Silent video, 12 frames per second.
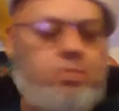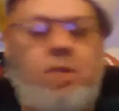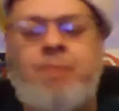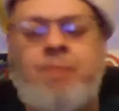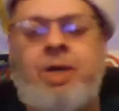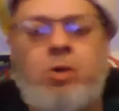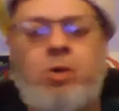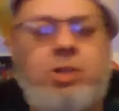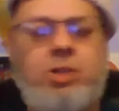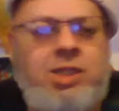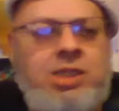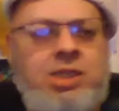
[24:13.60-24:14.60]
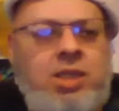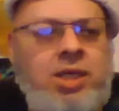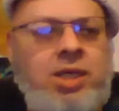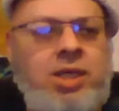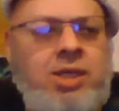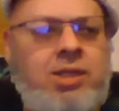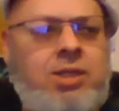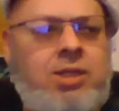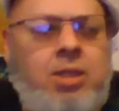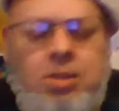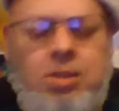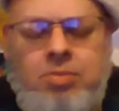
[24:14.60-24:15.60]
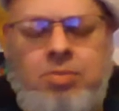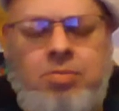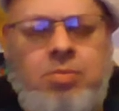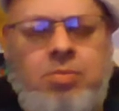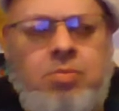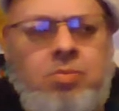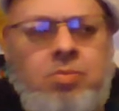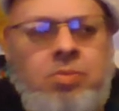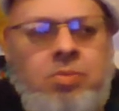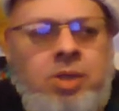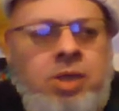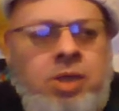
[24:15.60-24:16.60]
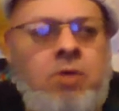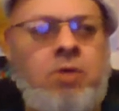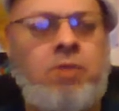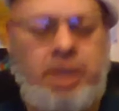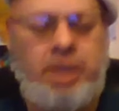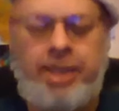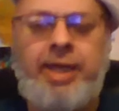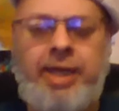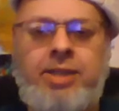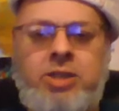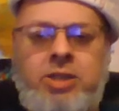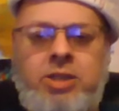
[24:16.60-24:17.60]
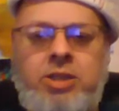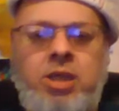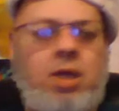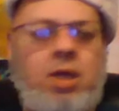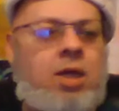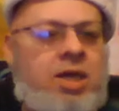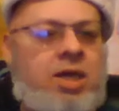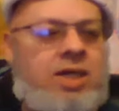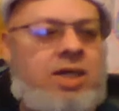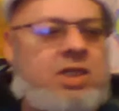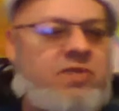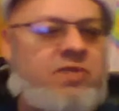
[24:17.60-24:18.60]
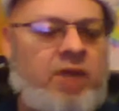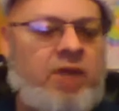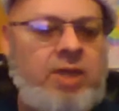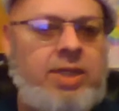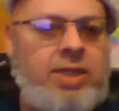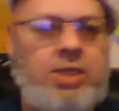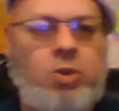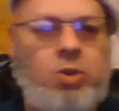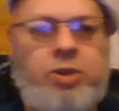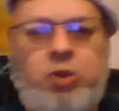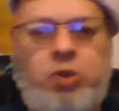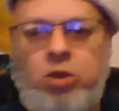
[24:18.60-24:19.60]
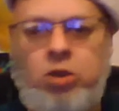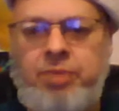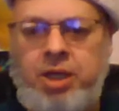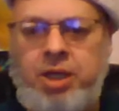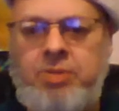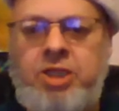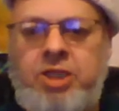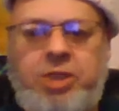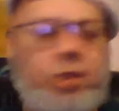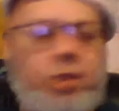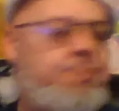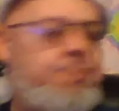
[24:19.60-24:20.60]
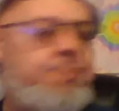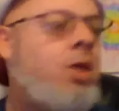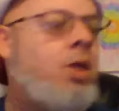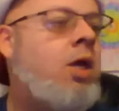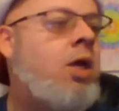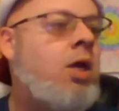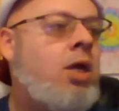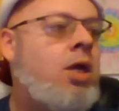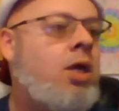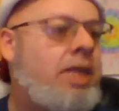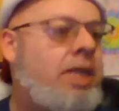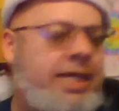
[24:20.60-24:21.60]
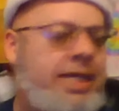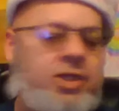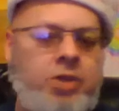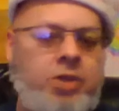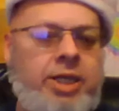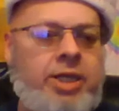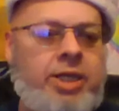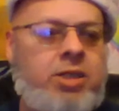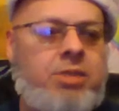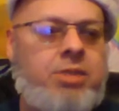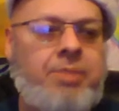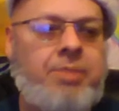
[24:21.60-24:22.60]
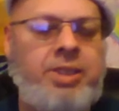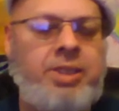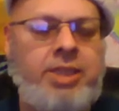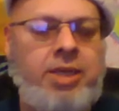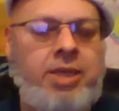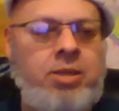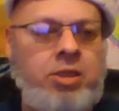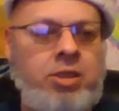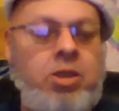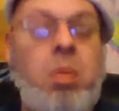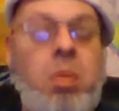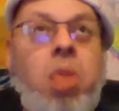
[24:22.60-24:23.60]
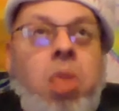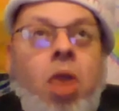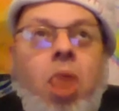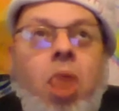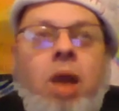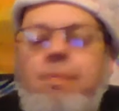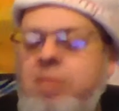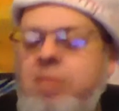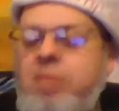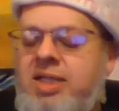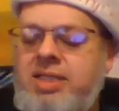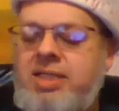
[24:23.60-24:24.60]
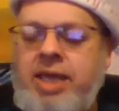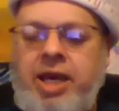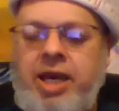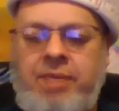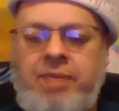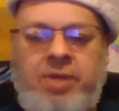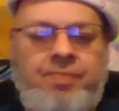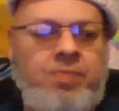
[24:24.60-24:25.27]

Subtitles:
my oldest is, you know, engaged. His fiance is going to school to become a teacher. He is trying to get into the police academy.